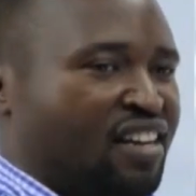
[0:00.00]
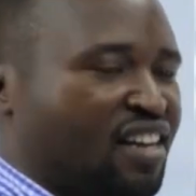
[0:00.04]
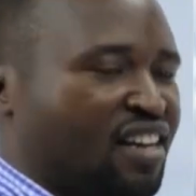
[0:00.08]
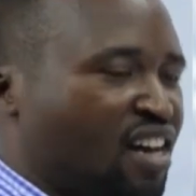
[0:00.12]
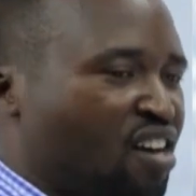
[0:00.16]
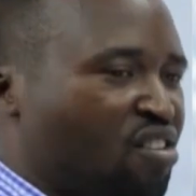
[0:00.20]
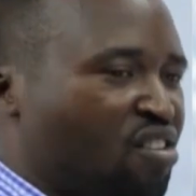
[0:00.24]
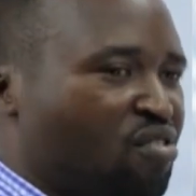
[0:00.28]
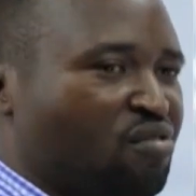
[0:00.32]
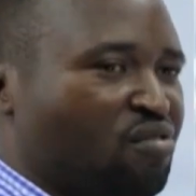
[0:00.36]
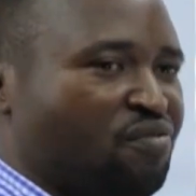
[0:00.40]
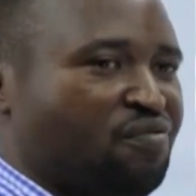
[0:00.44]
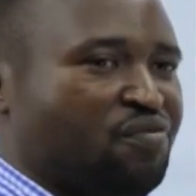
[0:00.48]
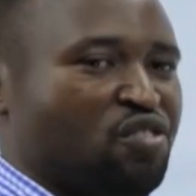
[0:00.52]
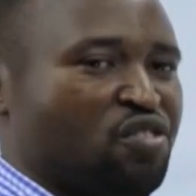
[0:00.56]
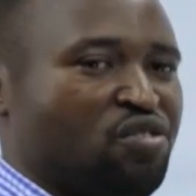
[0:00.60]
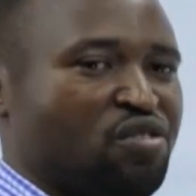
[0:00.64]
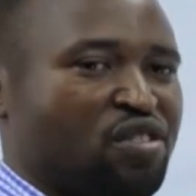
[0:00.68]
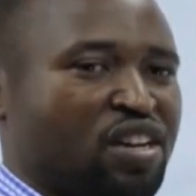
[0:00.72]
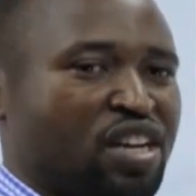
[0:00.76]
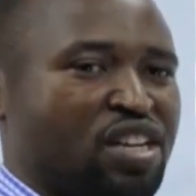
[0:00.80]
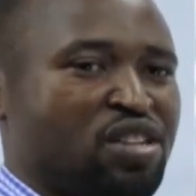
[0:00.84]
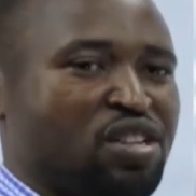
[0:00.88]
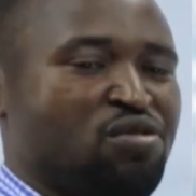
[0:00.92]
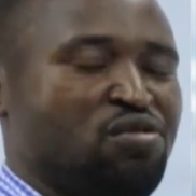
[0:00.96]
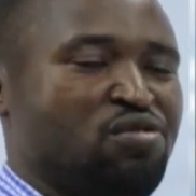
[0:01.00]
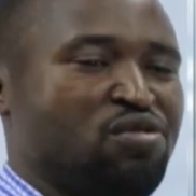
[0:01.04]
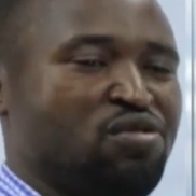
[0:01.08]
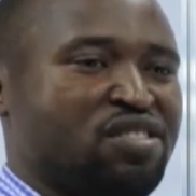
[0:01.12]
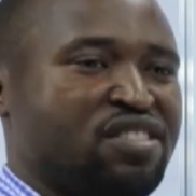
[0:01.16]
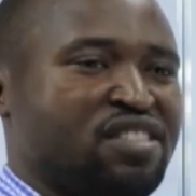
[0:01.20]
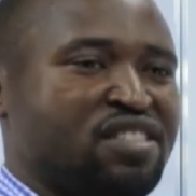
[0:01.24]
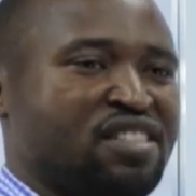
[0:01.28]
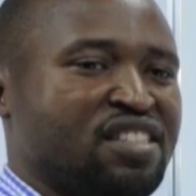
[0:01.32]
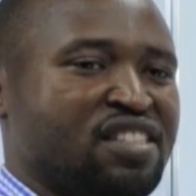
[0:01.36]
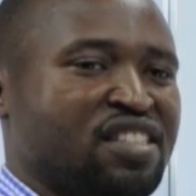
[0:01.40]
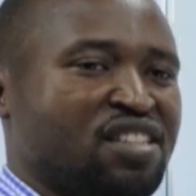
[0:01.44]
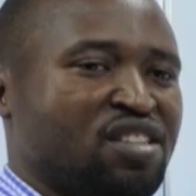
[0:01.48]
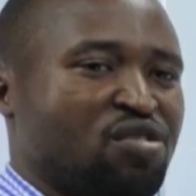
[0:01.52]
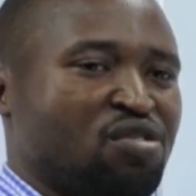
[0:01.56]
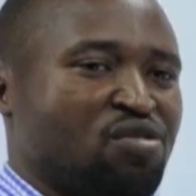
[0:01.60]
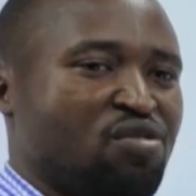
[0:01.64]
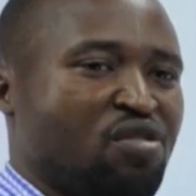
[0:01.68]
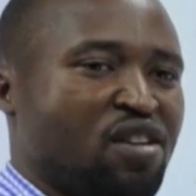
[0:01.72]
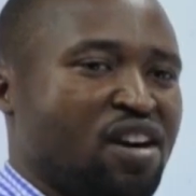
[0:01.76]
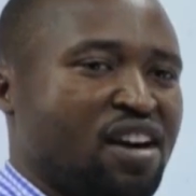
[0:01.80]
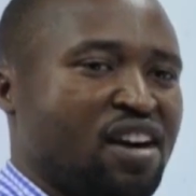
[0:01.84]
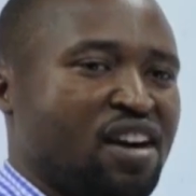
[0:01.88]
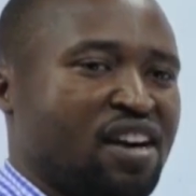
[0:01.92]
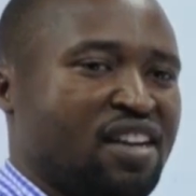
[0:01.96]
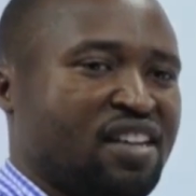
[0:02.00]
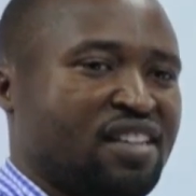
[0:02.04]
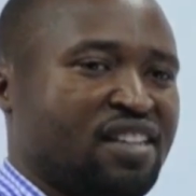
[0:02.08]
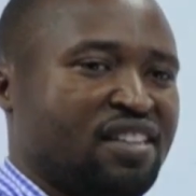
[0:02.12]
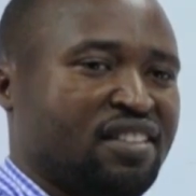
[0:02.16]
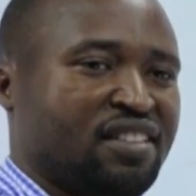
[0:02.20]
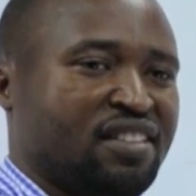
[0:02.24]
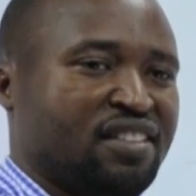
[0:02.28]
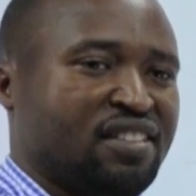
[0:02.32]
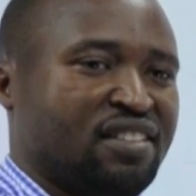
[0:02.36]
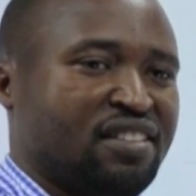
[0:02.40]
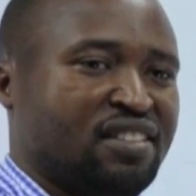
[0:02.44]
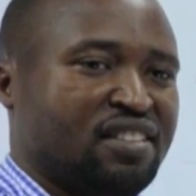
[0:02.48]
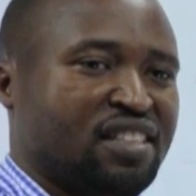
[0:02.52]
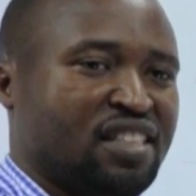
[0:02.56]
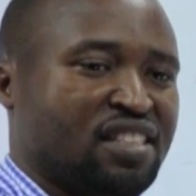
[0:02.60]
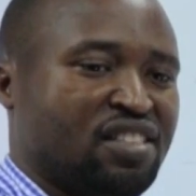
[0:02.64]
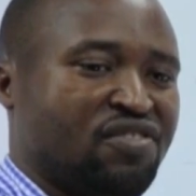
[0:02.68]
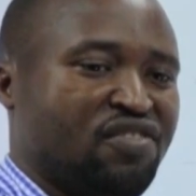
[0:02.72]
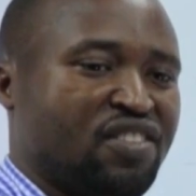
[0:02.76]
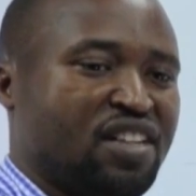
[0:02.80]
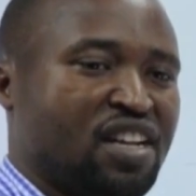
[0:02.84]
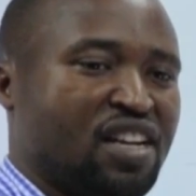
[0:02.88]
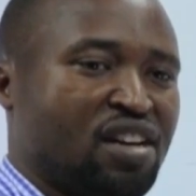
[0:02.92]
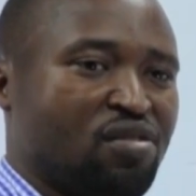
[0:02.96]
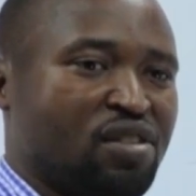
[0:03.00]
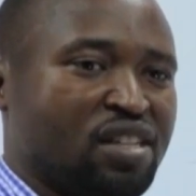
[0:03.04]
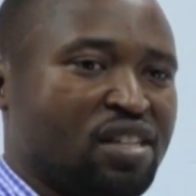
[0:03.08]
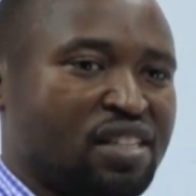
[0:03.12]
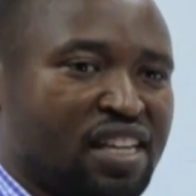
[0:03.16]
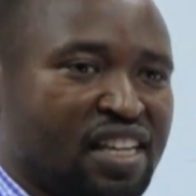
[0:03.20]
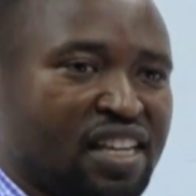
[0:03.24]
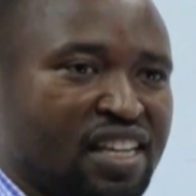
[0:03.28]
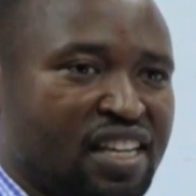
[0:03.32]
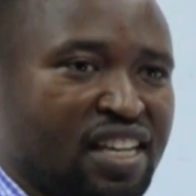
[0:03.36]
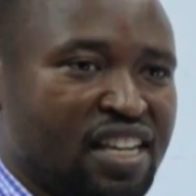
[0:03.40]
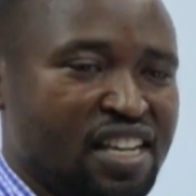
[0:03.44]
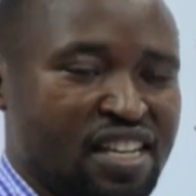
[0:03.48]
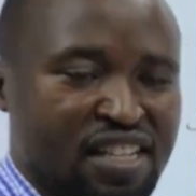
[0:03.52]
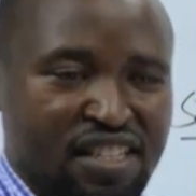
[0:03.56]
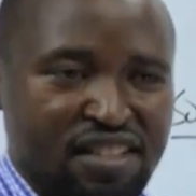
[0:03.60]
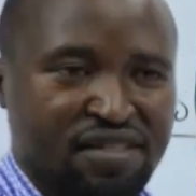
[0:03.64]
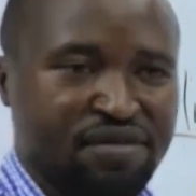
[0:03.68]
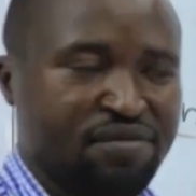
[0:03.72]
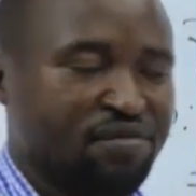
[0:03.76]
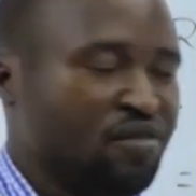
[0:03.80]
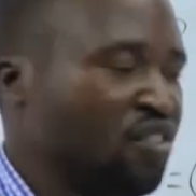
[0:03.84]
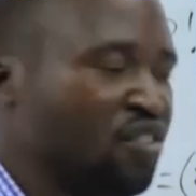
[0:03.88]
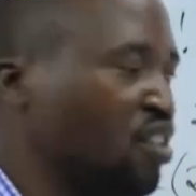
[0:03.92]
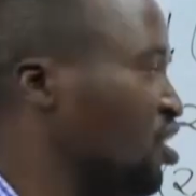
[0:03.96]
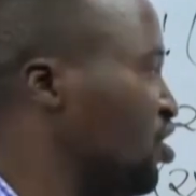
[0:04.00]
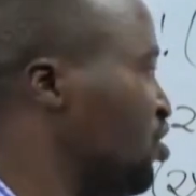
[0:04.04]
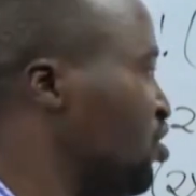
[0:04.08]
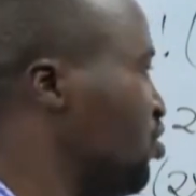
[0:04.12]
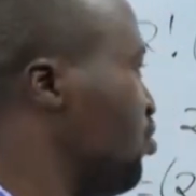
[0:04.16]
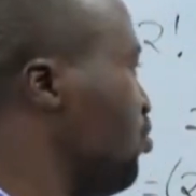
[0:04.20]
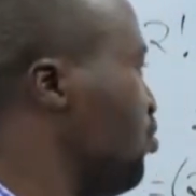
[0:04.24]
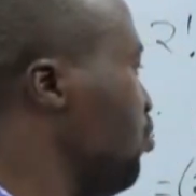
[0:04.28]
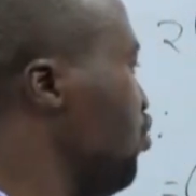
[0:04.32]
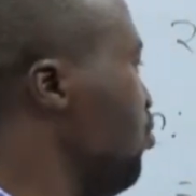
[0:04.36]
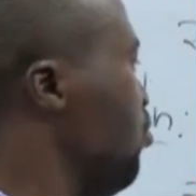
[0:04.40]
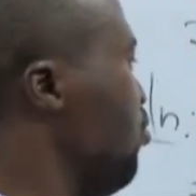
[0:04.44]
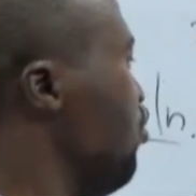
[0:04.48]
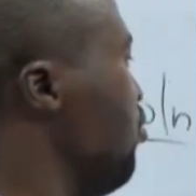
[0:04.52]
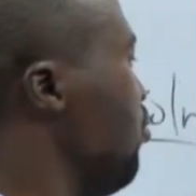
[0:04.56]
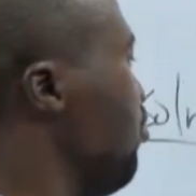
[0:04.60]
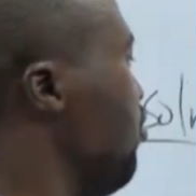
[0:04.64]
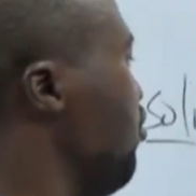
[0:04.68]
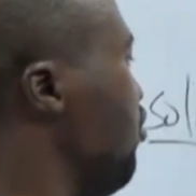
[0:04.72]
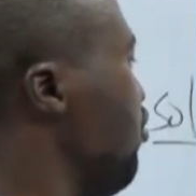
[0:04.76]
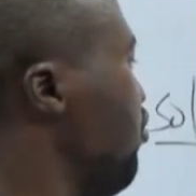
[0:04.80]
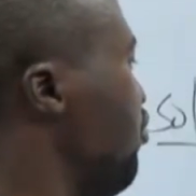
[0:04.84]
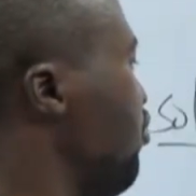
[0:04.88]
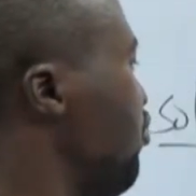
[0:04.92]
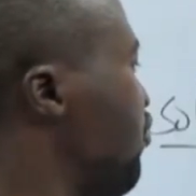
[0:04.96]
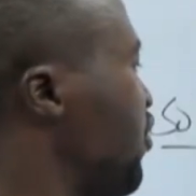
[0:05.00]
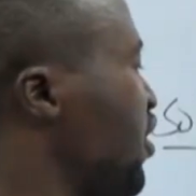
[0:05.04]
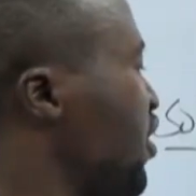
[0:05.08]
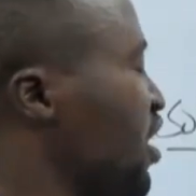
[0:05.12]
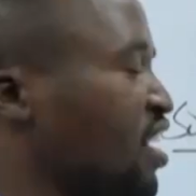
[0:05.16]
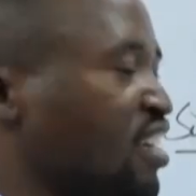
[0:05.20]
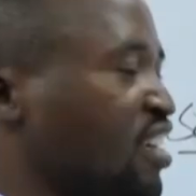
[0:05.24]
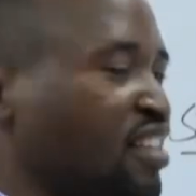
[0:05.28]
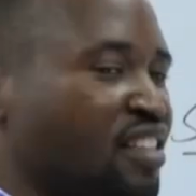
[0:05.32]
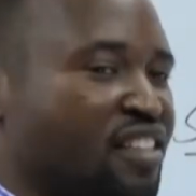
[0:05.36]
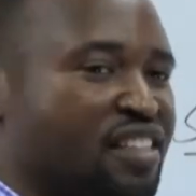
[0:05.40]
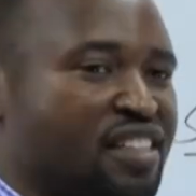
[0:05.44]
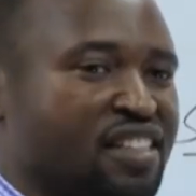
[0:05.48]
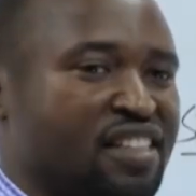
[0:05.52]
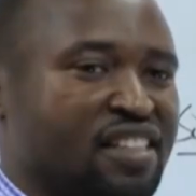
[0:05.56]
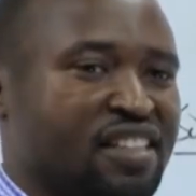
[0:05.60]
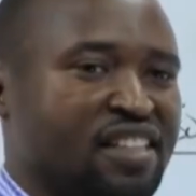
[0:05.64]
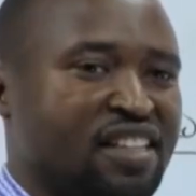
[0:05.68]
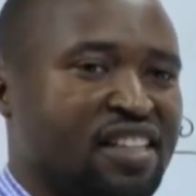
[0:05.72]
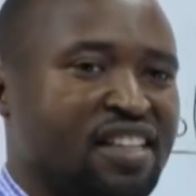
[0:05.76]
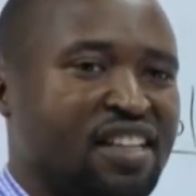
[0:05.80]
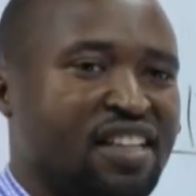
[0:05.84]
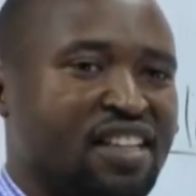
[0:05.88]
Now, you can use your scientific calculator again to find